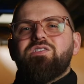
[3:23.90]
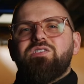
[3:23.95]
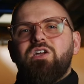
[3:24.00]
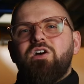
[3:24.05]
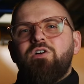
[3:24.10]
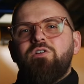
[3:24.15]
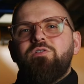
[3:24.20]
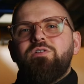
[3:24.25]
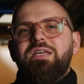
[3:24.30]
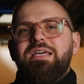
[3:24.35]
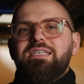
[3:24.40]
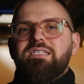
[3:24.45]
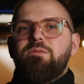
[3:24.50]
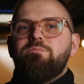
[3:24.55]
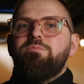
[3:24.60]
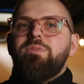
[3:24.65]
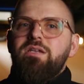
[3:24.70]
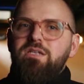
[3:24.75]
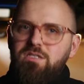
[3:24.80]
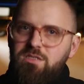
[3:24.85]
Stone is a
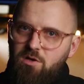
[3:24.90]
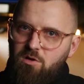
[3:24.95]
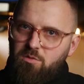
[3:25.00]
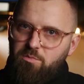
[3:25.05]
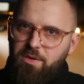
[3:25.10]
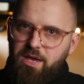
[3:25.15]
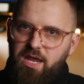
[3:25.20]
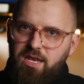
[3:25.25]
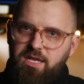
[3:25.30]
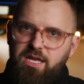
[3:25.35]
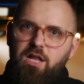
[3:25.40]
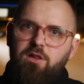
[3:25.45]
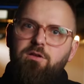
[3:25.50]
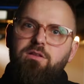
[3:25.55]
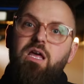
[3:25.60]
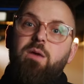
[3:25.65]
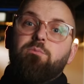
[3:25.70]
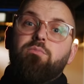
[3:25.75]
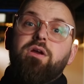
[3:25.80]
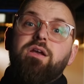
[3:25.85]
mid-tone paint
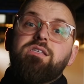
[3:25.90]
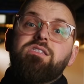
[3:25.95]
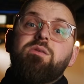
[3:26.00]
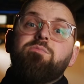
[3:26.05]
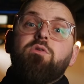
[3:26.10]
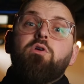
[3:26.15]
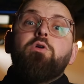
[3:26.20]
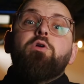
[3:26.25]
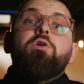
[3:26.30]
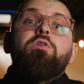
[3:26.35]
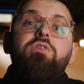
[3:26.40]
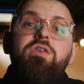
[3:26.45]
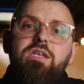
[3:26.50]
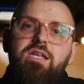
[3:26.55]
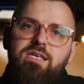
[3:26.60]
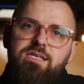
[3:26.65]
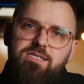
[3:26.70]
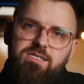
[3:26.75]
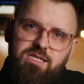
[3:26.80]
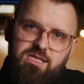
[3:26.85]
color that brings some
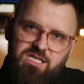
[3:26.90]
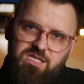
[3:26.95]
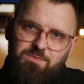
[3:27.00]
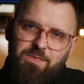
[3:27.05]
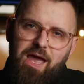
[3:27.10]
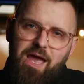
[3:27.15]
earthiness to this